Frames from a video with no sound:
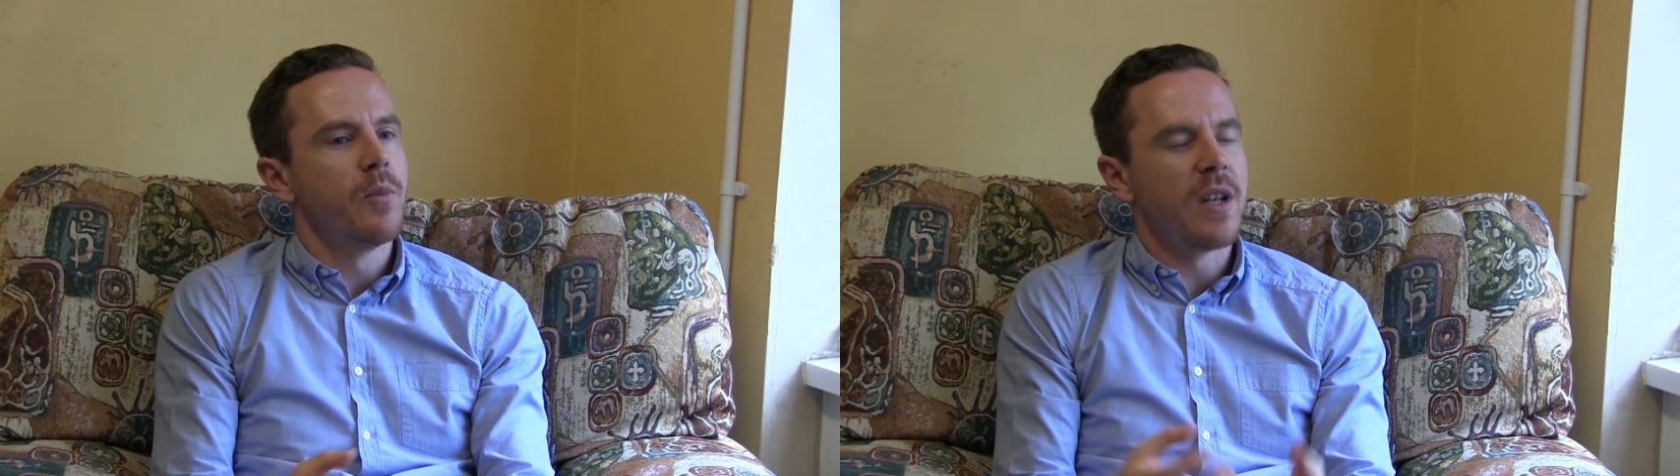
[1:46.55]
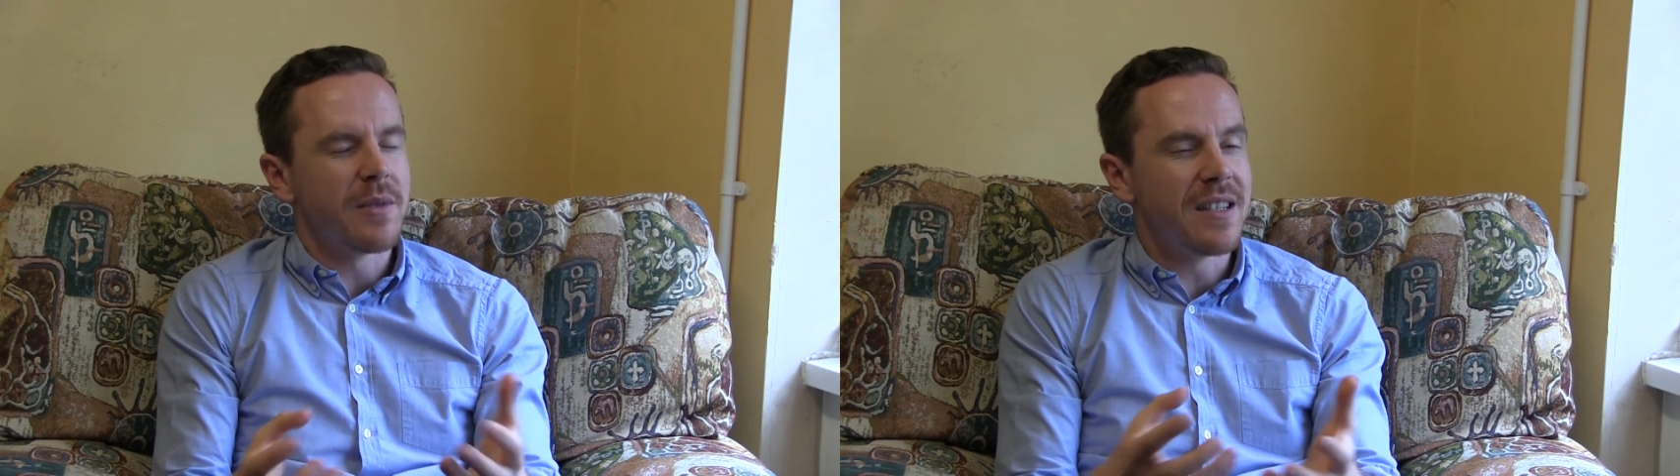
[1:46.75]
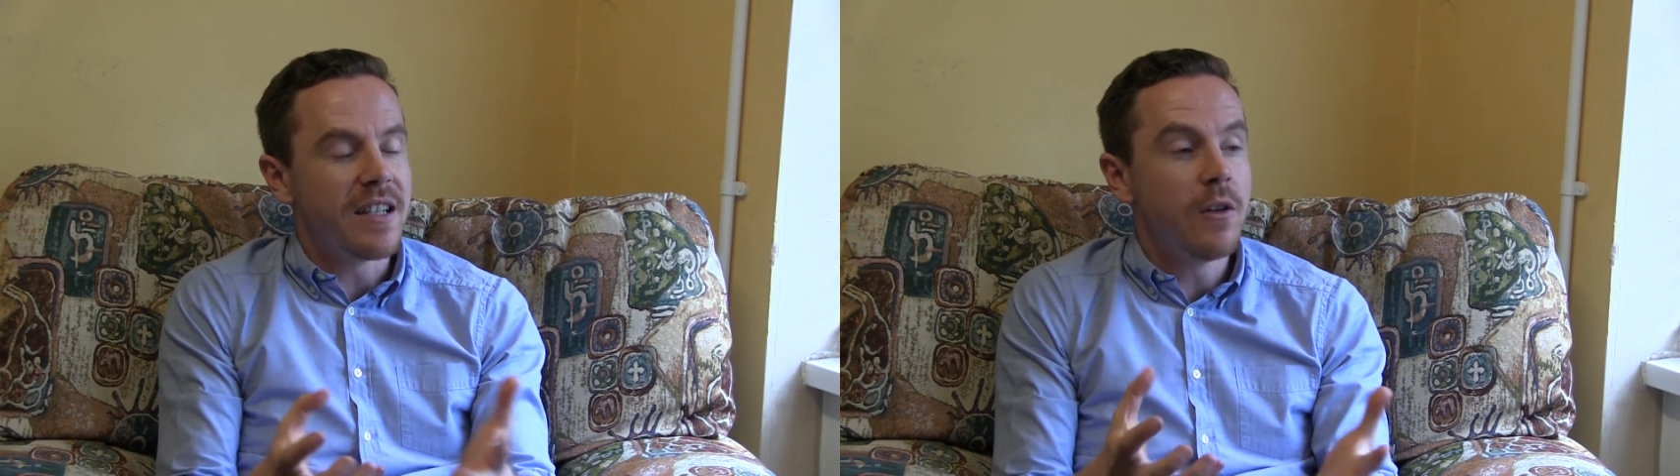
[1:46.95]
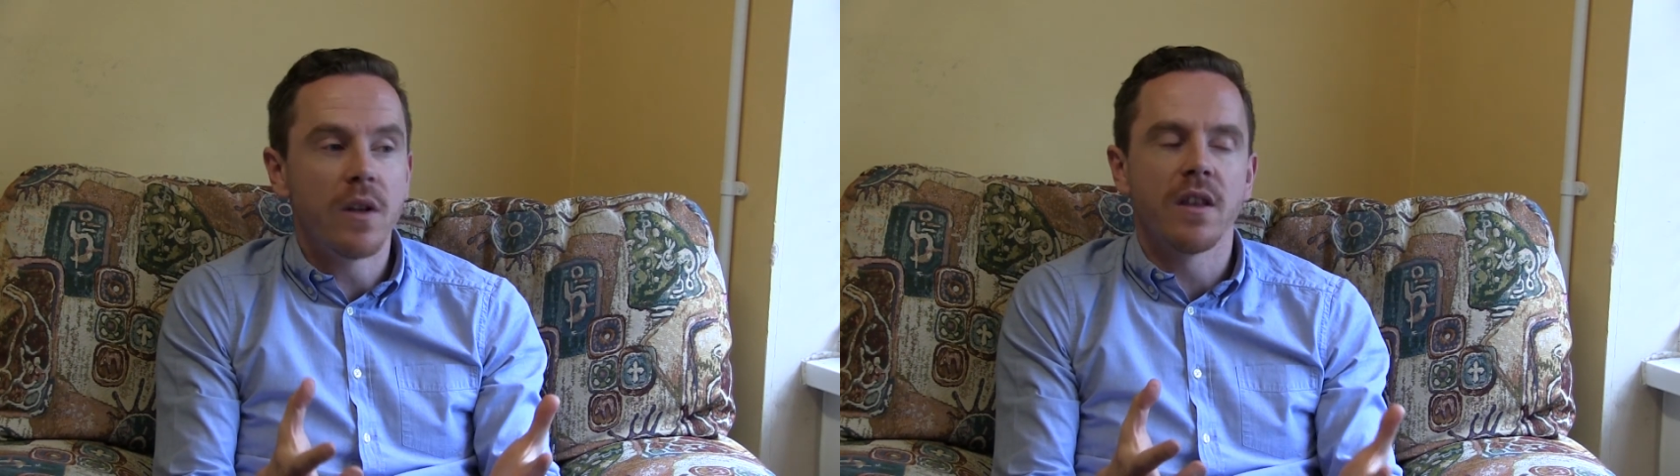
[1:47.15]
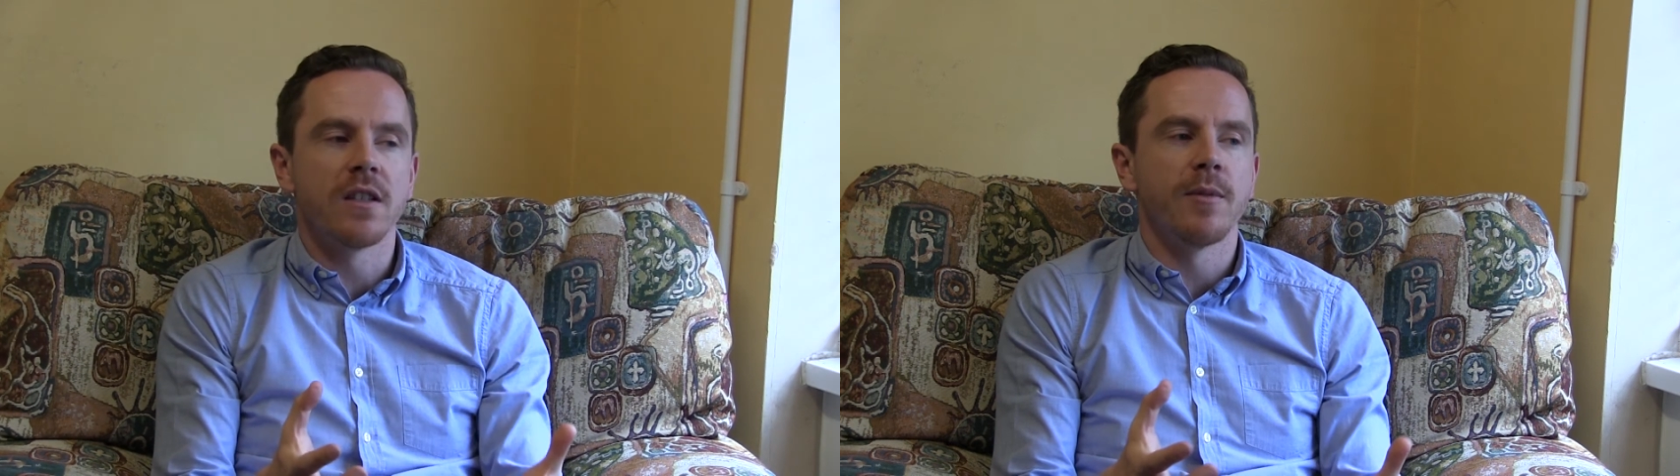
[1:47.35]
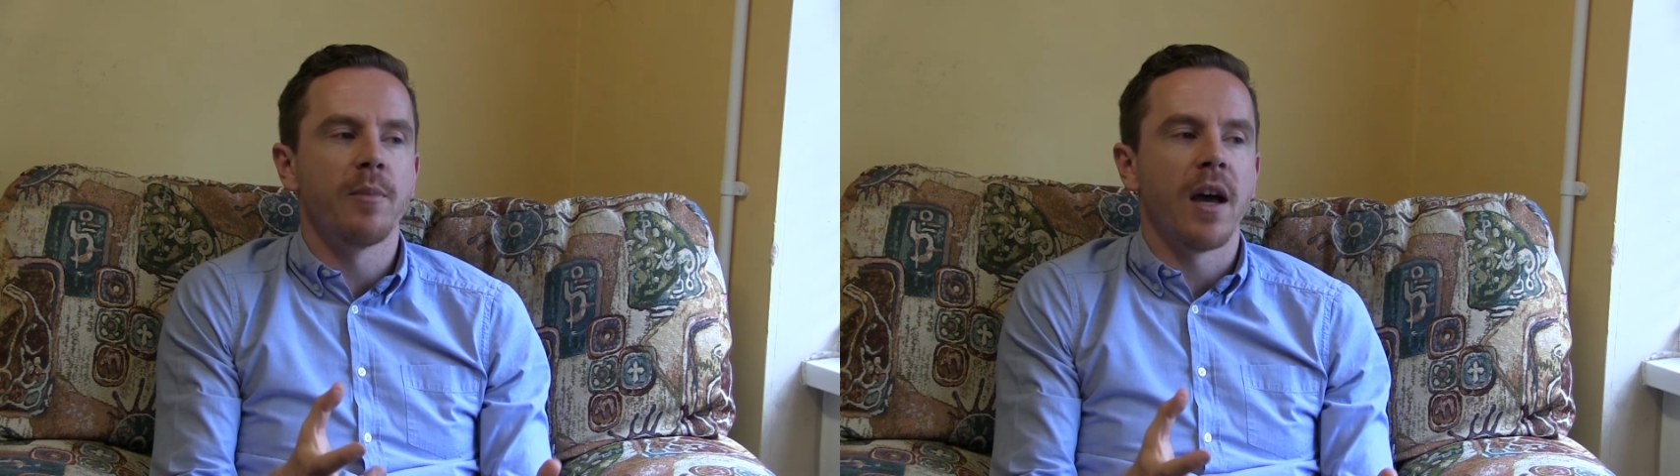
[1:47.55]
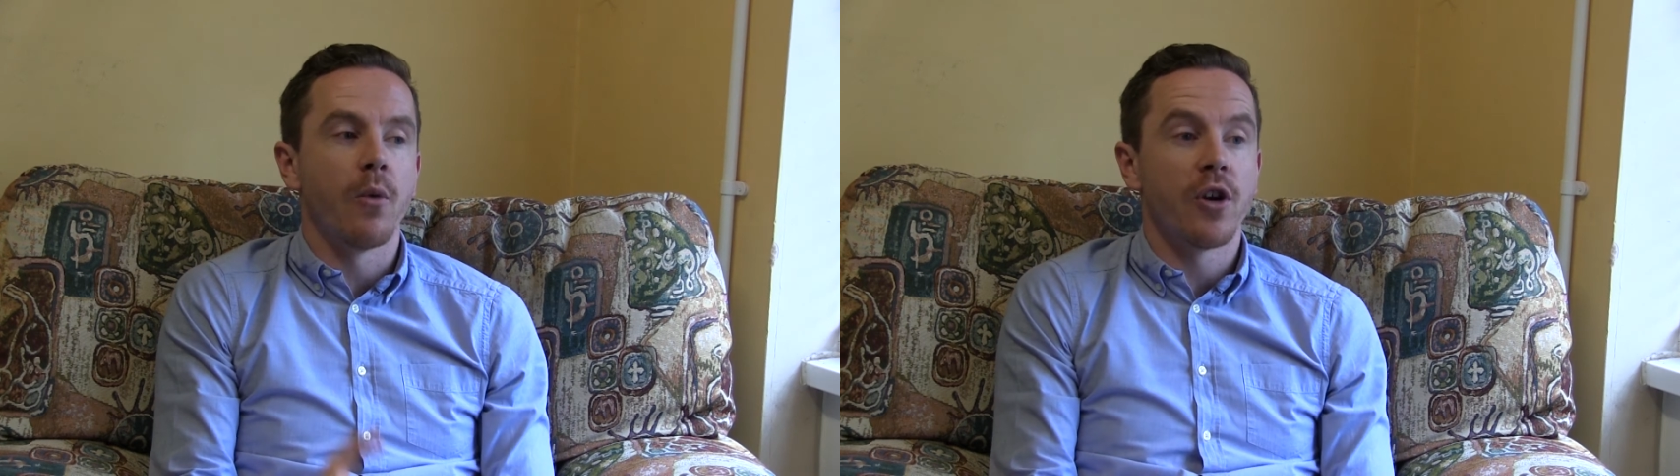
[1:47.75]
being able to deal with things a bit better.